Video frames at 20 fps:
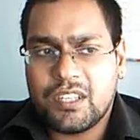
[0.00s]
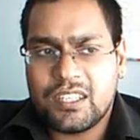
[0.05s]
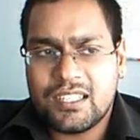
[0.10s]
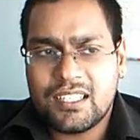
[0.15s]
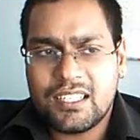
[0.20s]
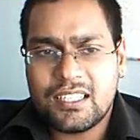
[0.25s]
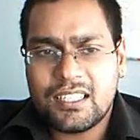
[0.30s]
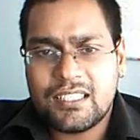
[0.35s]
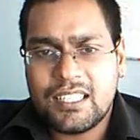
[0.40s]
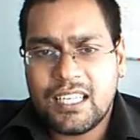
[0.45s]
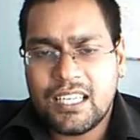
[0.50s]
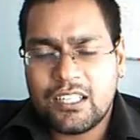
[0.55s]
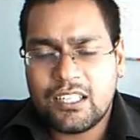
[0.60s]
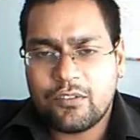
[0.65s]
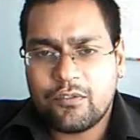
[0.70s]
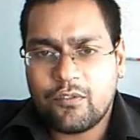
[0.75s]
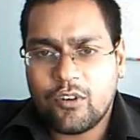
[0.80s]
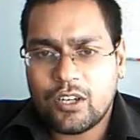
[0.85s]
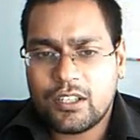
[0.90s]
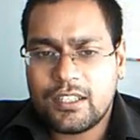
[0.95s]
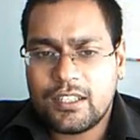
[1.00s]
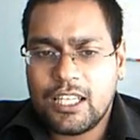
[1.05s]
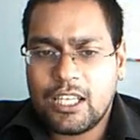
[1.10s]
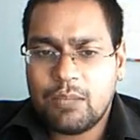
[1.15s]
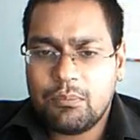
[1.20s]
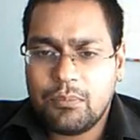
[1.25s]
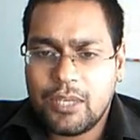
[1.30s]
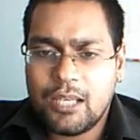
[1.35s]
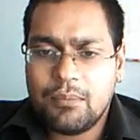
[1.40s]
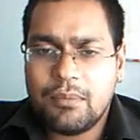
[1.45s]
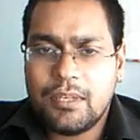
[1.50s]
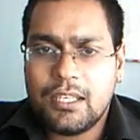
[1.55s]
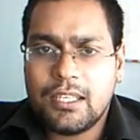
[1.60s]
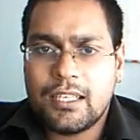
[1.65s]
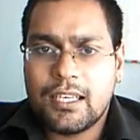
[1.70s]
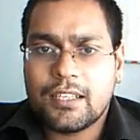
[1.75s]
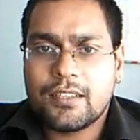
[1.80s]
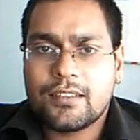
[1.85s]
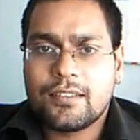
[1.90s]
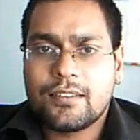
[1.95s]
the third day, the fourth day maybe,
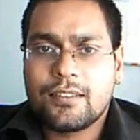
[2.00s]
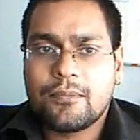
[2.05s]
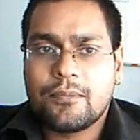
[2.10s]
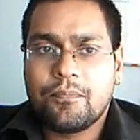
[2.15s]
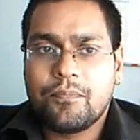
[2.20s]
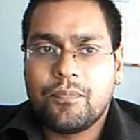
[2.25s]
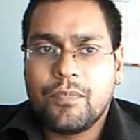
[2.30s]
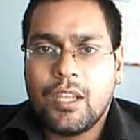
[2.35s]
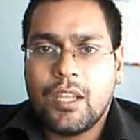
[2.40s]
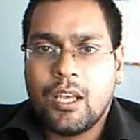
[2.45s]
yes.